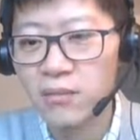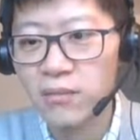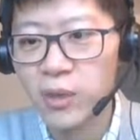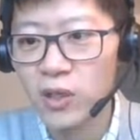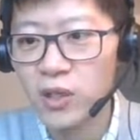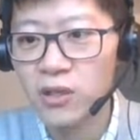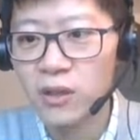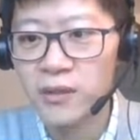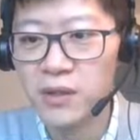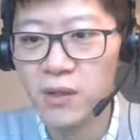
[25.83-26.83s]
perched
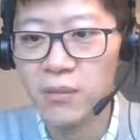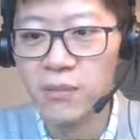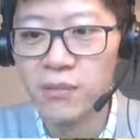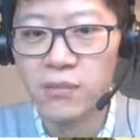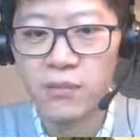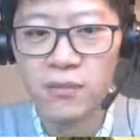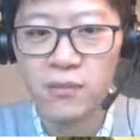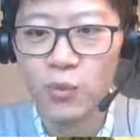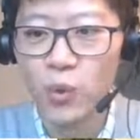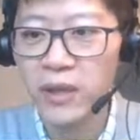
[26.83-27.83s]
on some
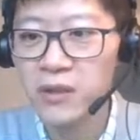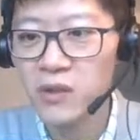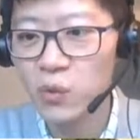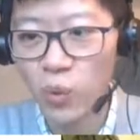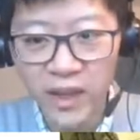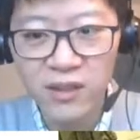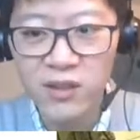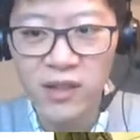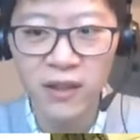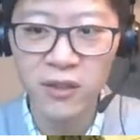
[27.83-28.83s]
weighing
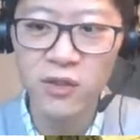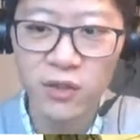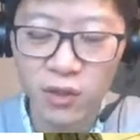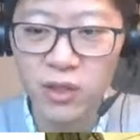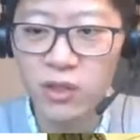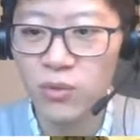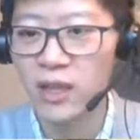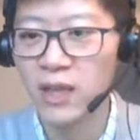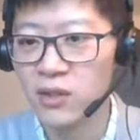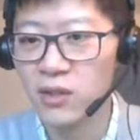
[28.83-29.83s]
scales, so each
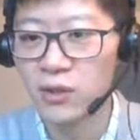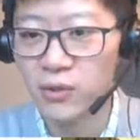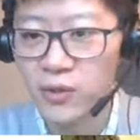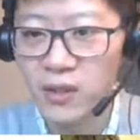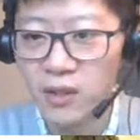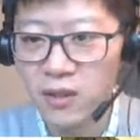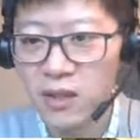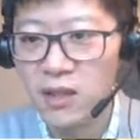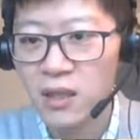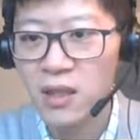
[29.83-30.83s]
one has a load cell
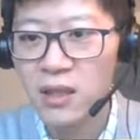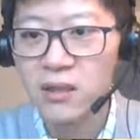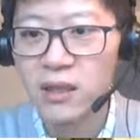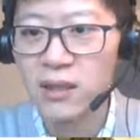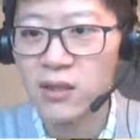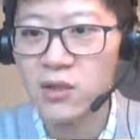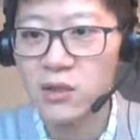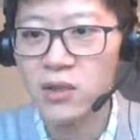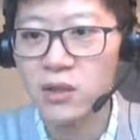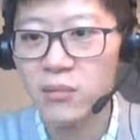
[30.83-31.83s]
that
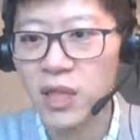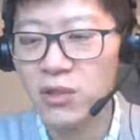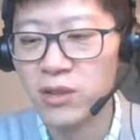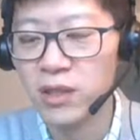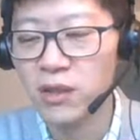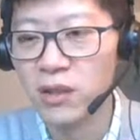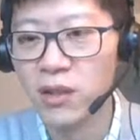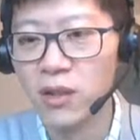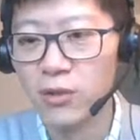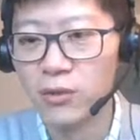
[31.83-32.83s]
is measuring the
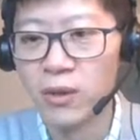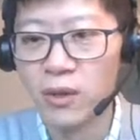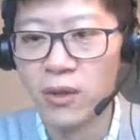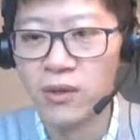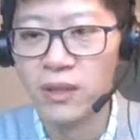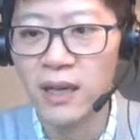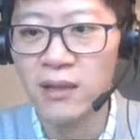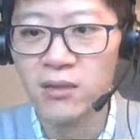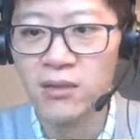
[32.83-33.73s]
load on that